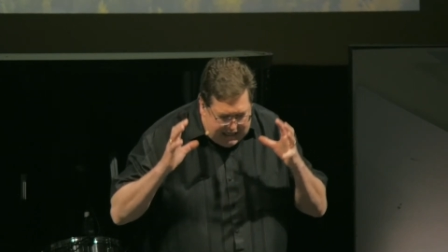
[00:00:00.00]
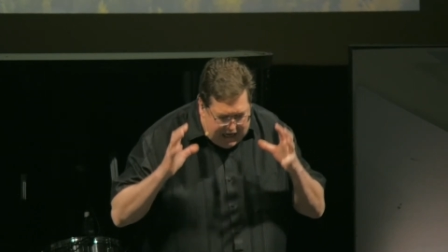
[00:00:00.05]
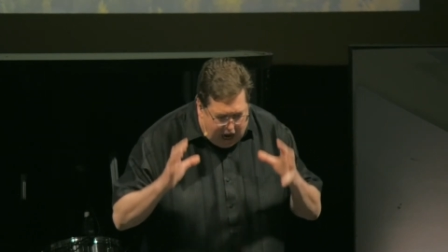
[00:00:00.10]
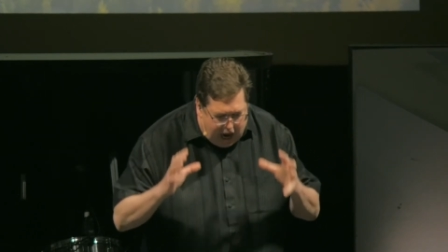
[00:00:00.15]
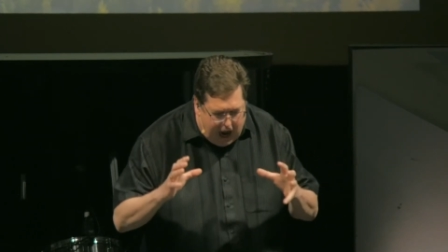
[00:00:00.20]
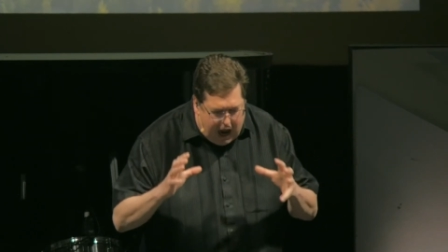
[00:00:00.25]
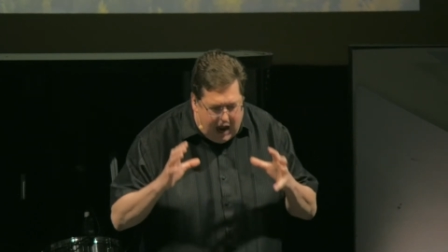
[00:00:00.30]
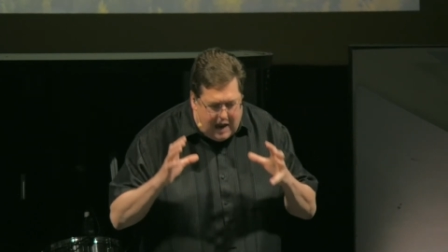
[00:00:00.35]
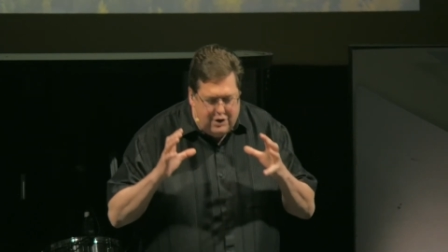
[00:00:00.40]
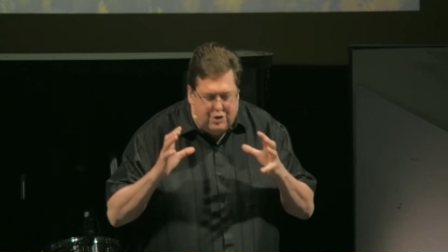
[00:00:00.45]

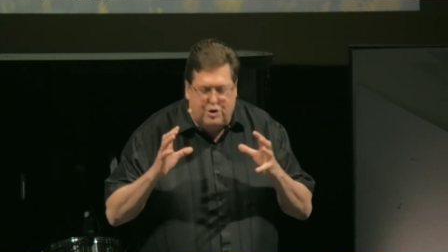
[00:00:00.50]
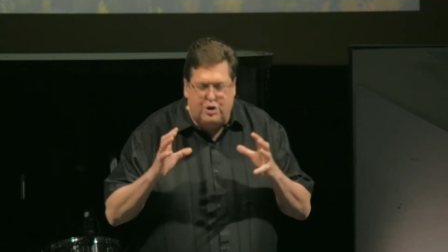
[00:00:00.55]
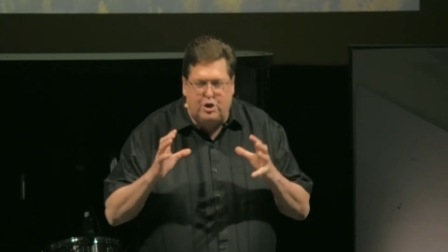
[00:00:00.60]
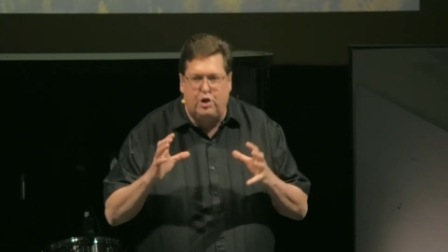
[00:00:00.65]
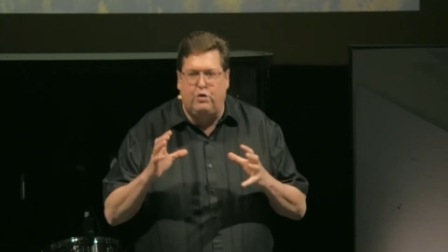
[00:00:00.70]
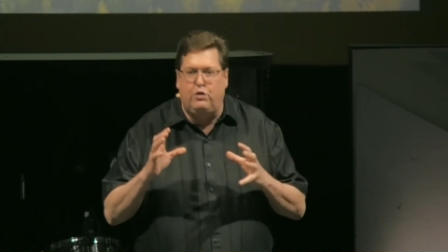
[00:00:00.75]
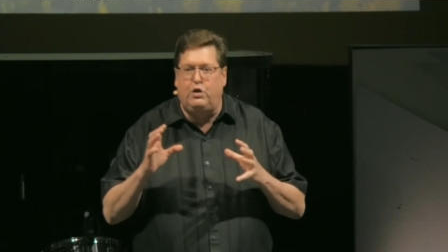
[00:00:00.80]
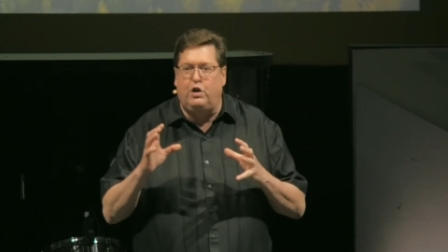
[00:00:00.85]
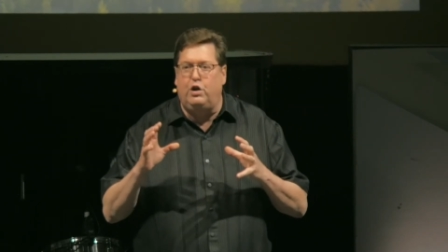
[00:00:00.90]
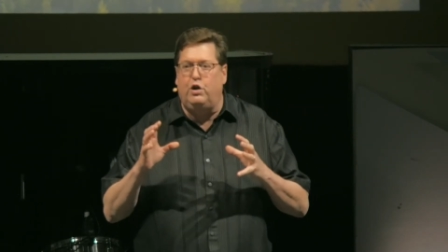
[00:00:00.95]
God
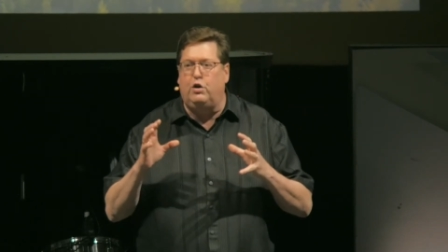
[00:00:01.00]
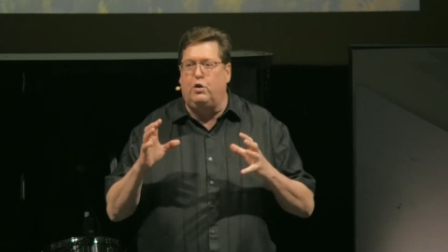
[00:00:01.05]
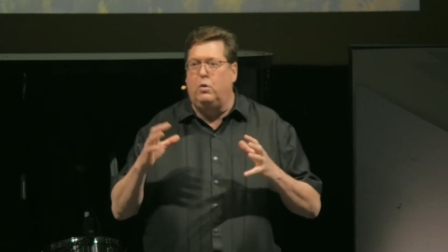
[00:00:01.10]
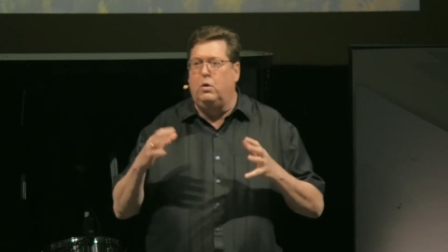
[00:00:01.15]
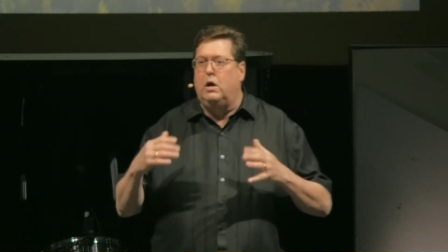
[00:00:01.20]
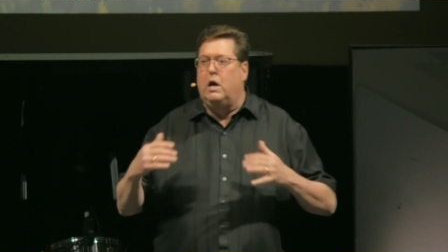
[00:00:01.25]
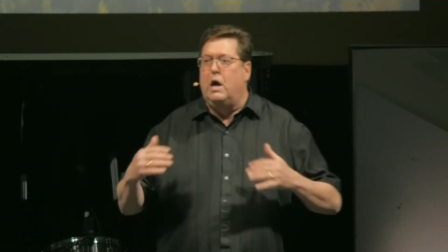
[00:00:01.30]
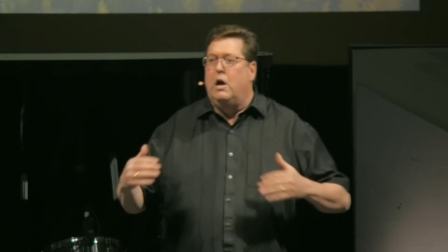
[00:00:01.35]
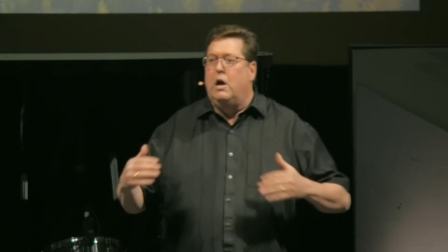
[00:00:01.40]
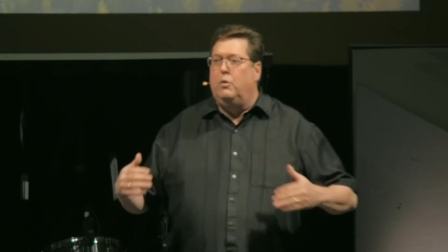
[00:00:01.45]
to
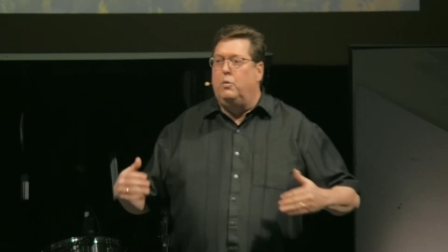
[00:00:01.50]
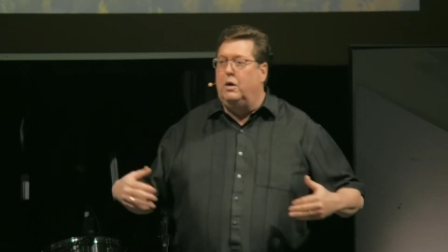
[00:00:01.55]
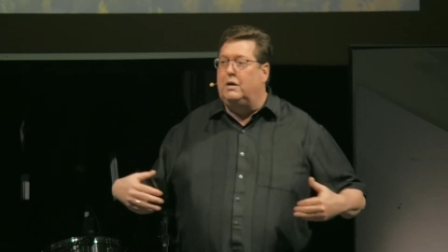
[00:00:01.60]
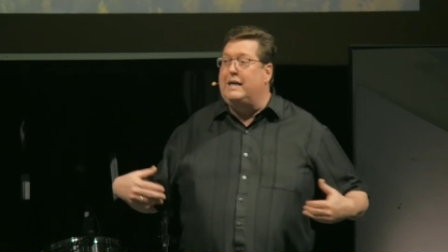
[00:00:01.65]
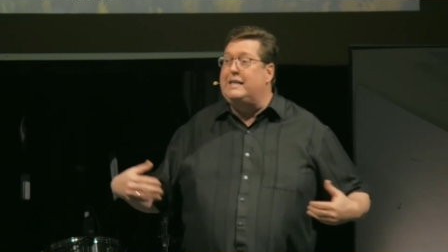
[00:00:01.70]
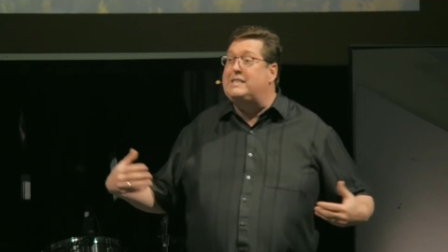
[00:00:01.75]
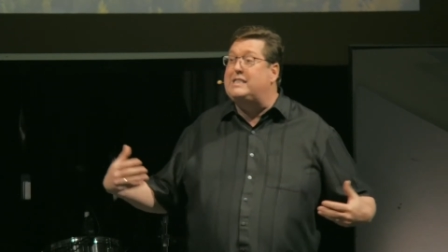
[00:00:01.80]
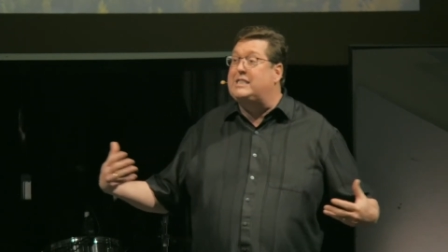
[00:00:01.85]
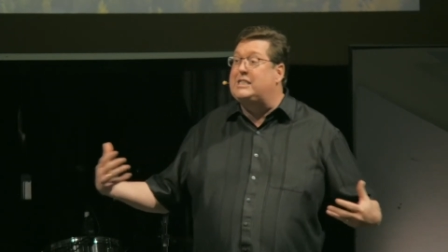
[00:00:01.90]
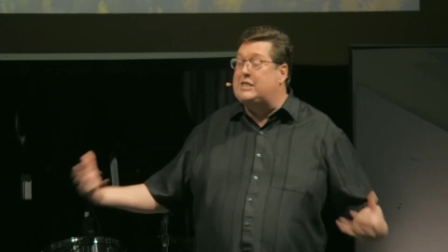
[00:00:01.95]
you,
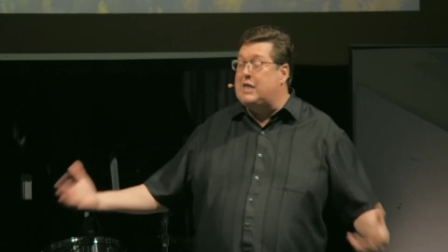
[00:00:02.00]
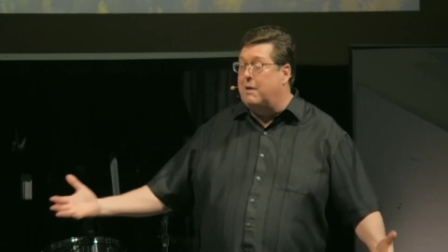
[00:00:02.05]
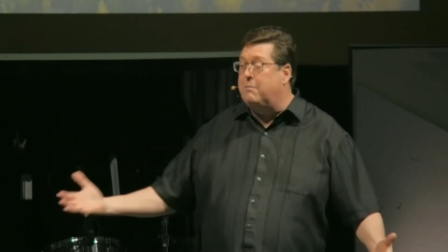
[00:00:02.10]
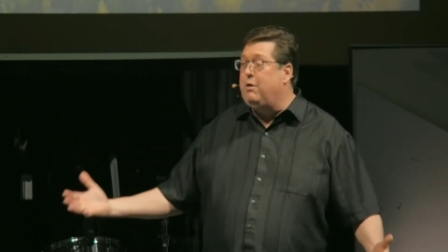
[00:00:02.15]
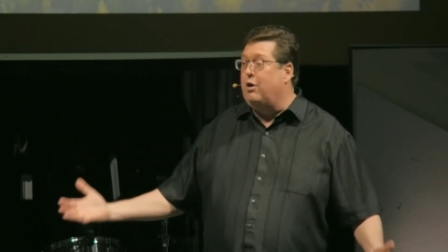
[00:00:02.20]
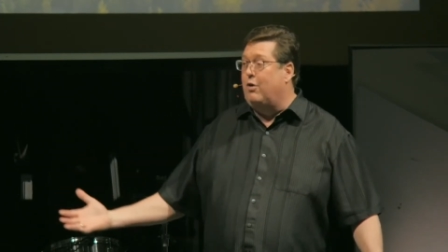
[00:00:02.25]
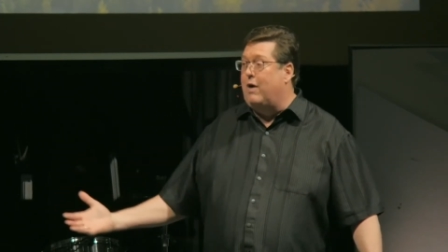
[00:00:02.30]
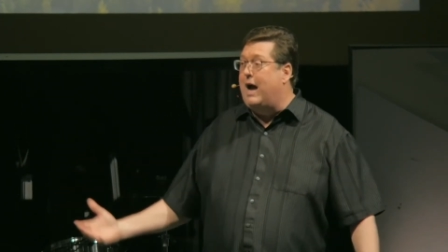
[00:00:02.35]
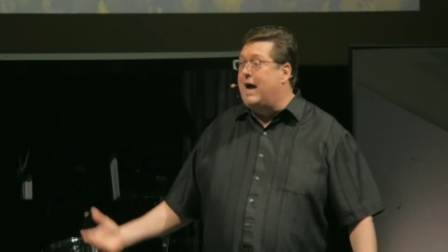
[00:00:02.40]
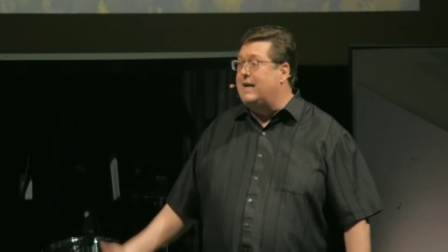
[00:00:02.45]
really
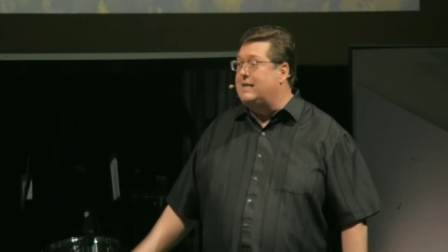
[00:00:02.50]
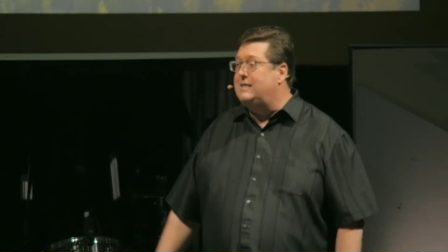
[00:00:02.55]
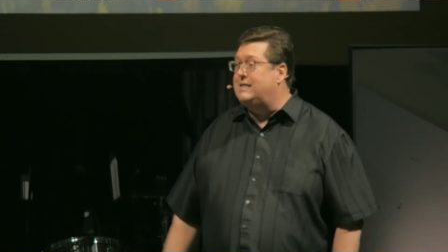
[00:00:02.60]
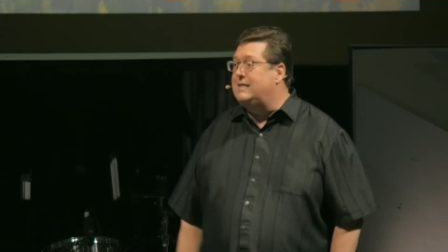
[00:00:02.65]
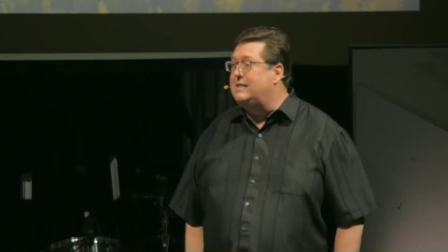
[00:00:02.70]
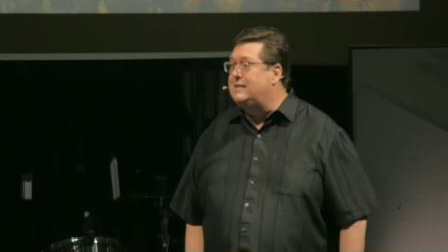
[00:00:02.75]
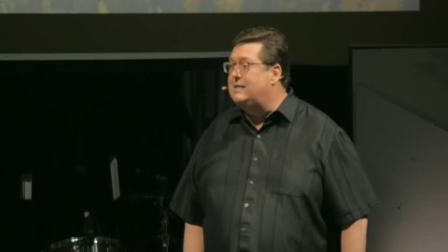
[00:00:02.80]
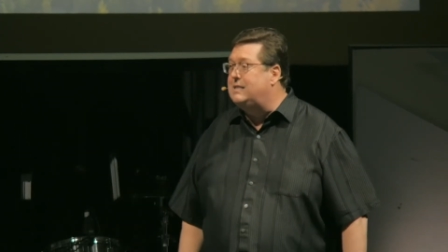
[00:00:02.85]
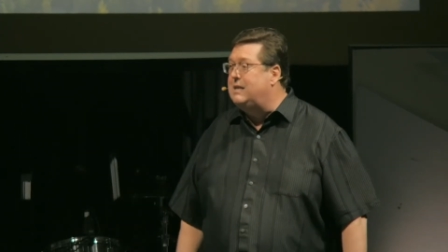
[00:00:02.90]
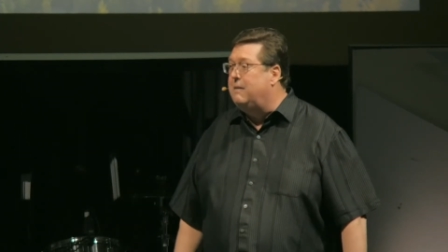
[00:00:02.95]

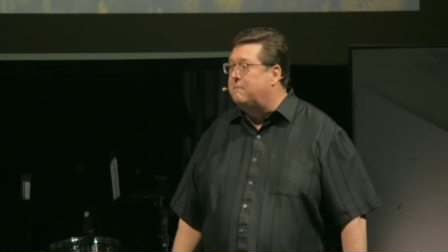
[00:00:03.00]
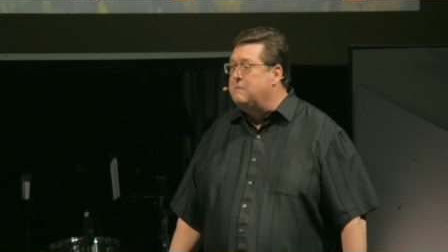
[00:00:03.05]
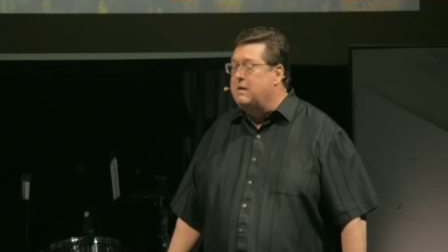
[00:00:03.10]
summarizes